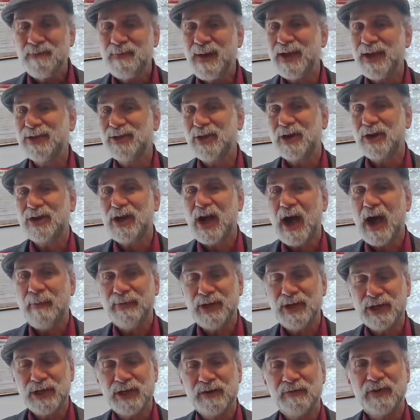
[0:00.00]
based on
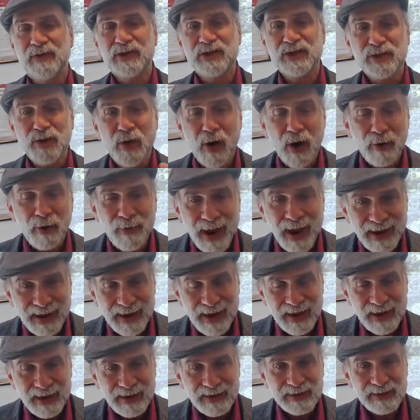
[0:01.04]
competition for star
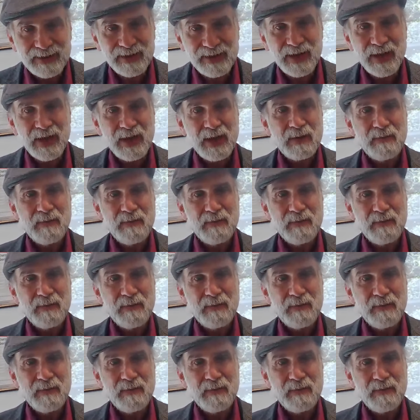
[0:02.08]
rankings,